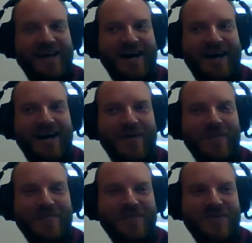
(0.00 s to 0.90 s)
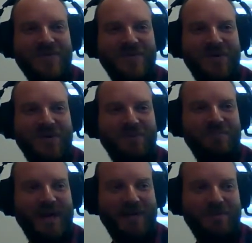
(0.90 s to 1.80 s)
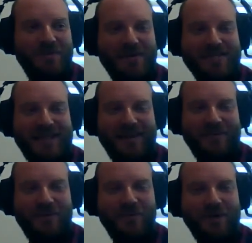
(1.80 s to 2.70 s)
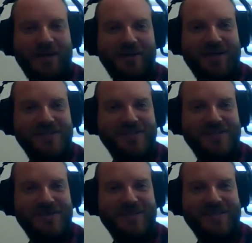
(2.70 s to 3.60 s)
On paper, it's like, well, what are you actually doing?